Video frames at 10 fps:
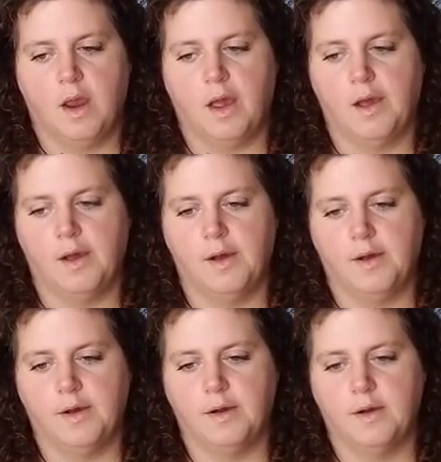
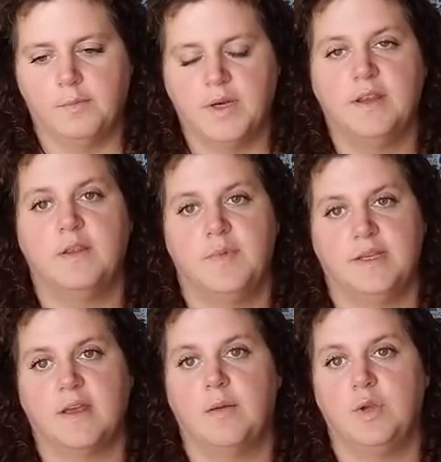But in the
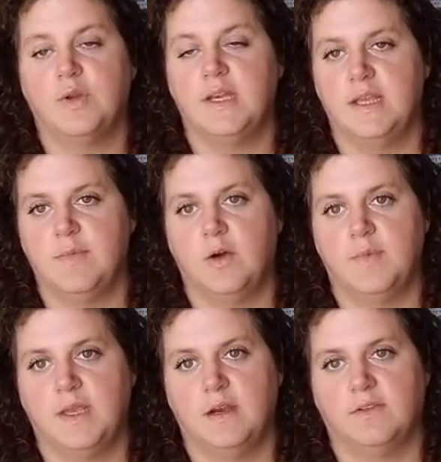meantime, you can email
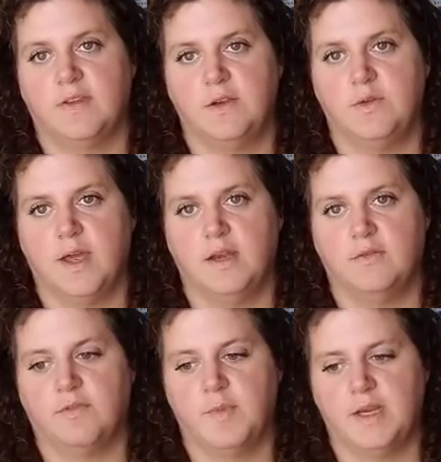me and I'll send you that
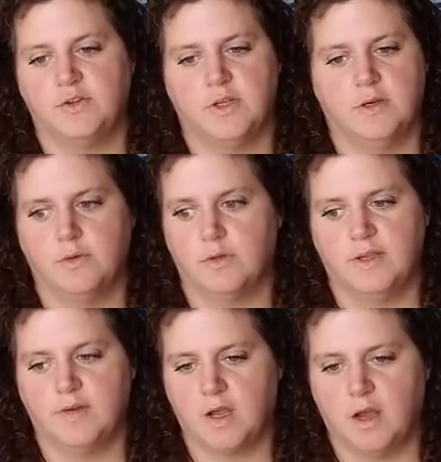information, or
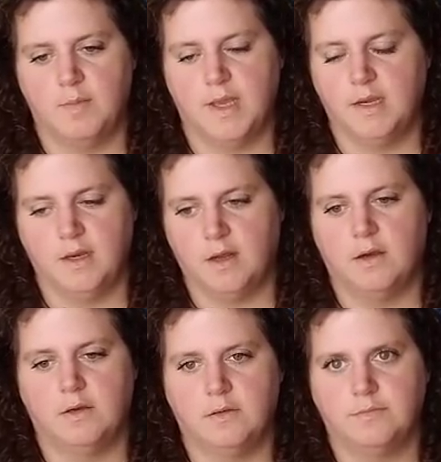leave a comment and
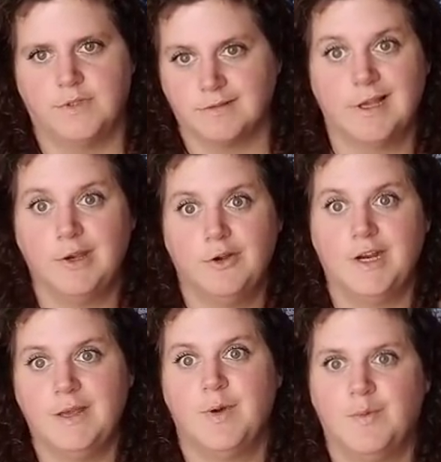I'll just let you know to
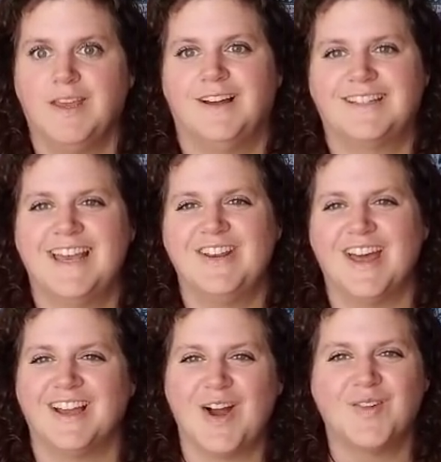email me and I'll send you
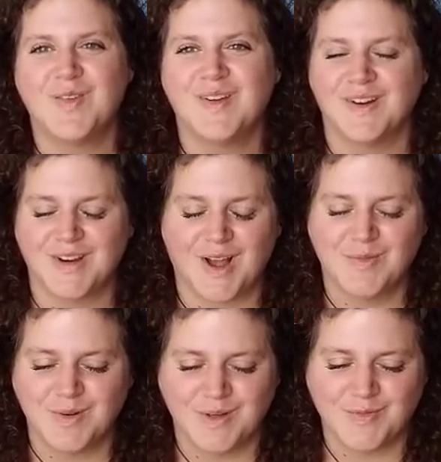that
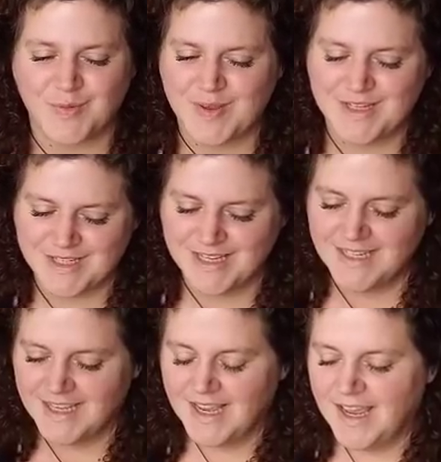or information.